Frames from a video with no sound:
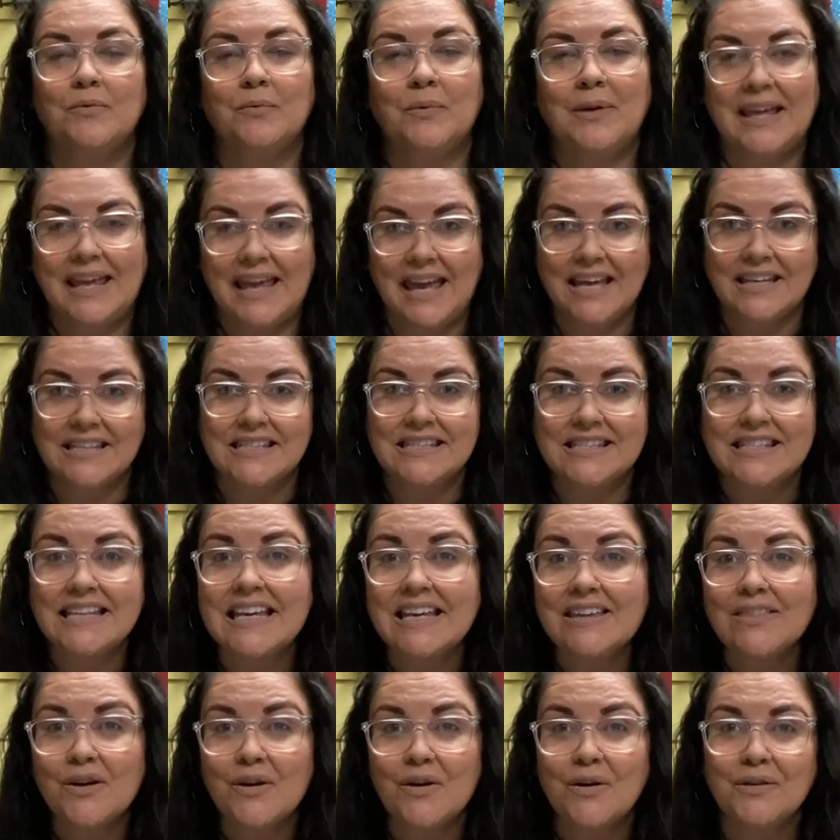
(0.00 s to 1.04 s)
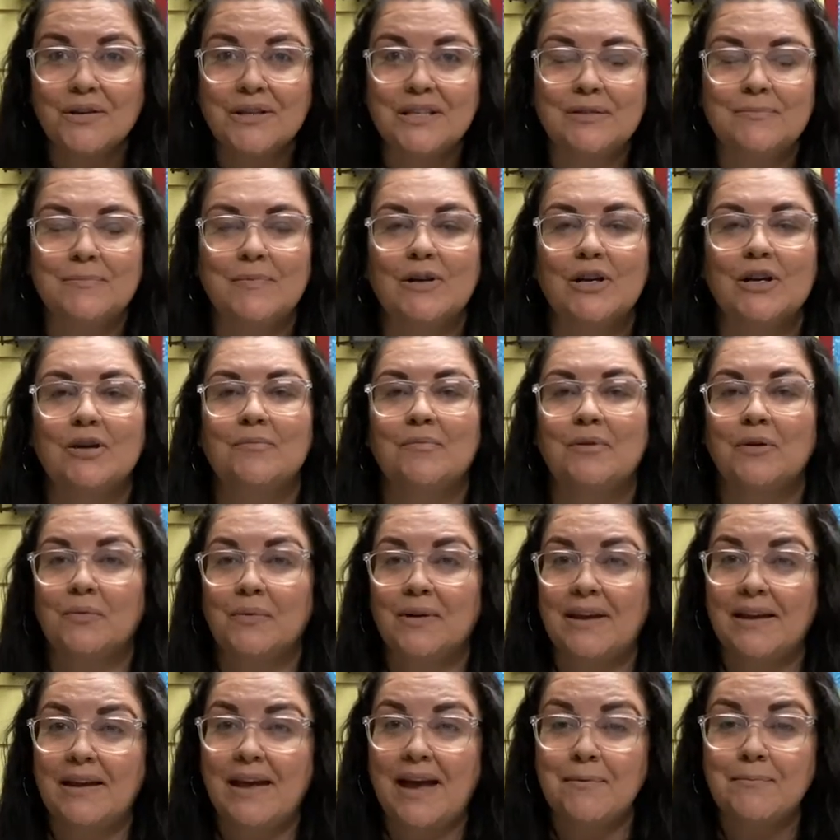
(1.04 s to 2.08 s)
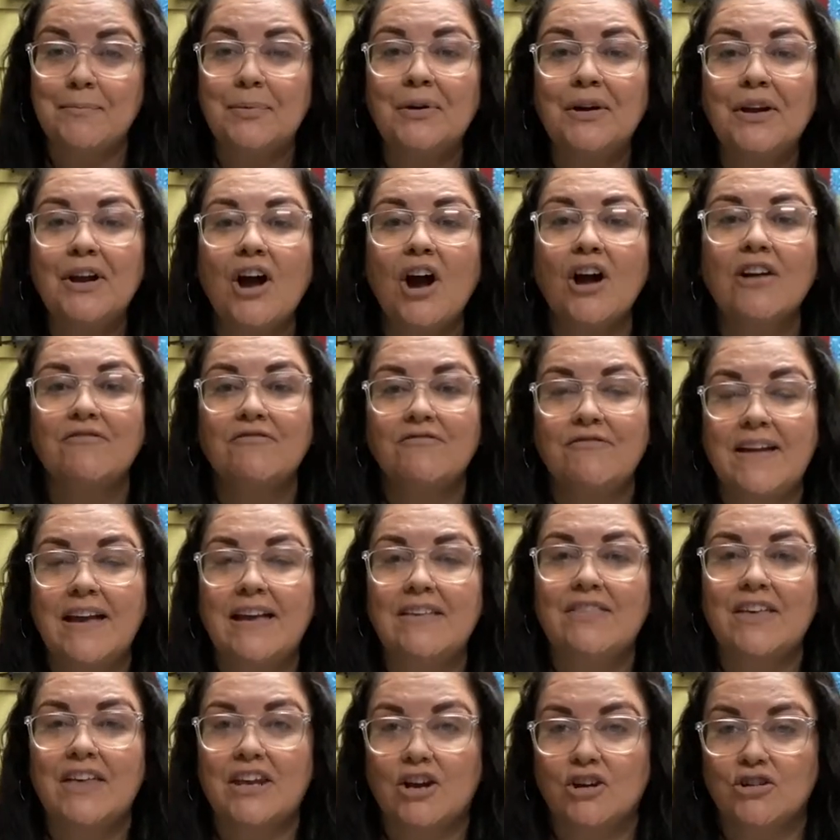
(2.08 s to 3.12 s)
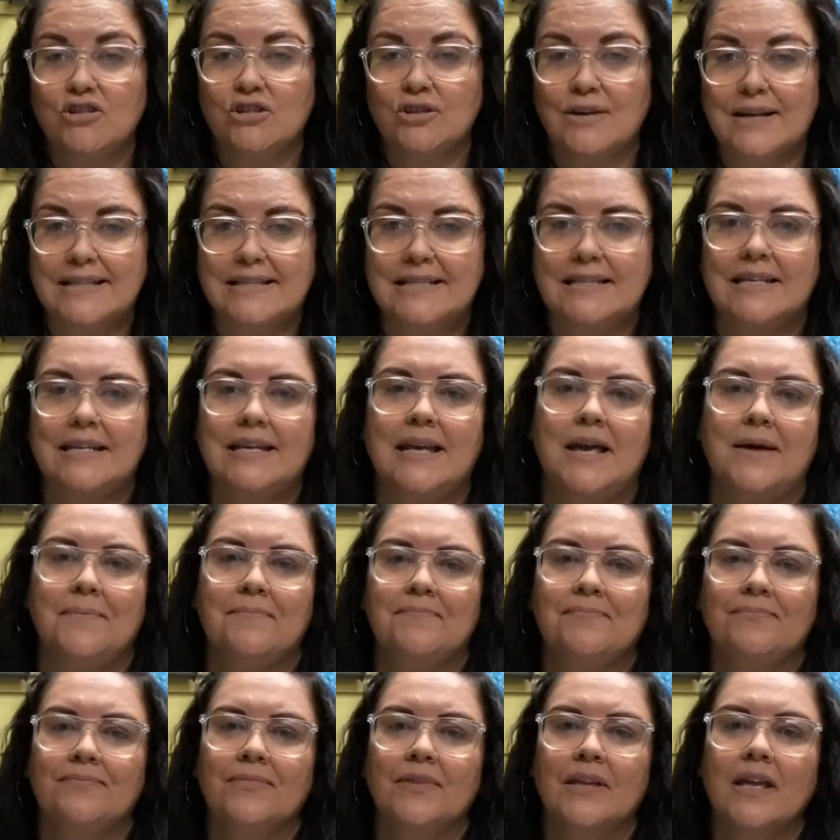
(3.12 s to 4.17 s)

We can't see the Holy Spirit, but we put our faith and our trust in him.